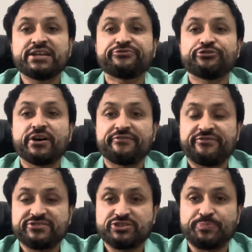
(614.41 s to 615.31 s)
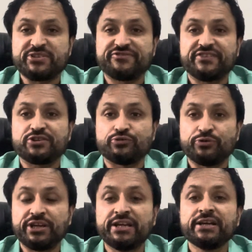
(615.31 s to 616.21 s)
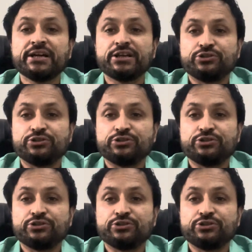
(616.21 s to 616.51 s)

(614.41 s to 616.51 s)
if you have specific query,